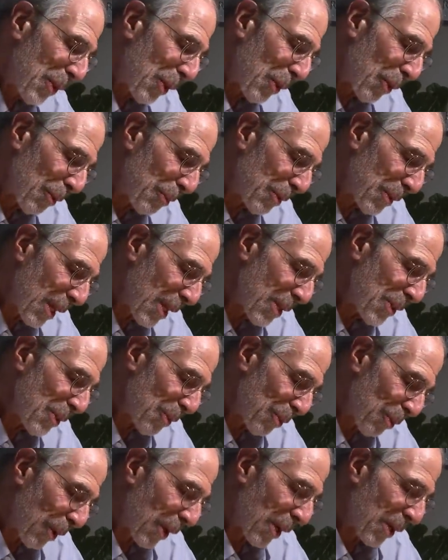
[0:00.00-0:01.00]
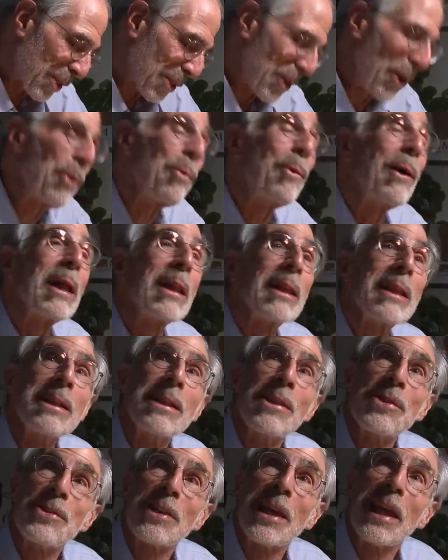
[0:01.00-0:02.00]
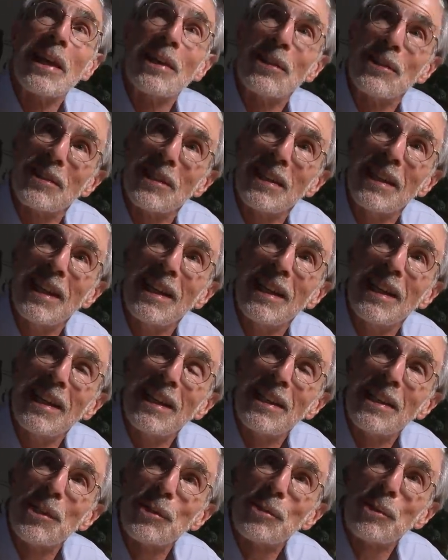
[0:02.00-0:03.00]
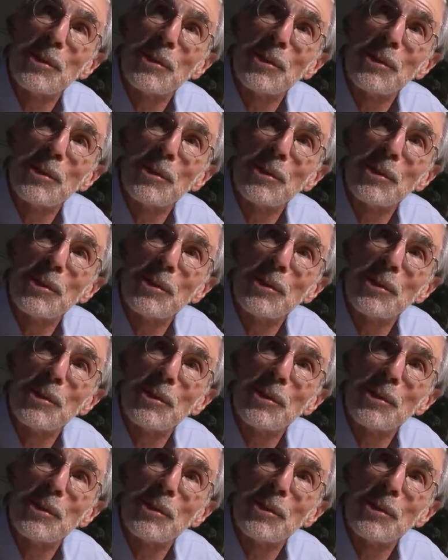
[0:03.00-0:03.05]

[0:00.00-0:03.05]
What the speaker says: theorem doesn't work so well in this case. This